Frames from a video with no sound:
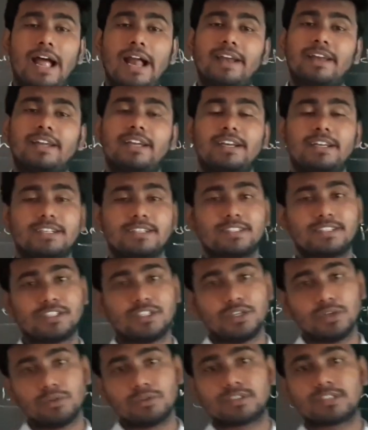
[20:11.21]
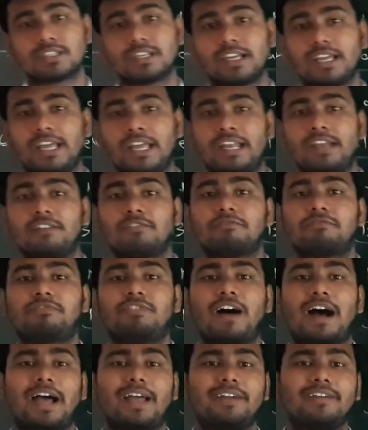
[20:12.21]
that it is used in
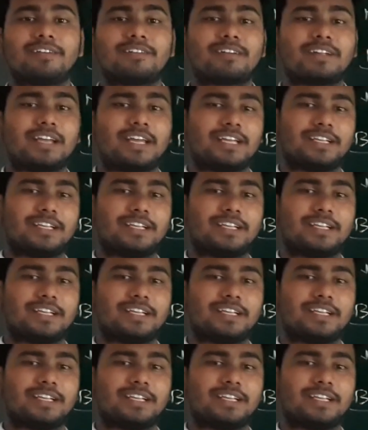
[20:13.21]
fire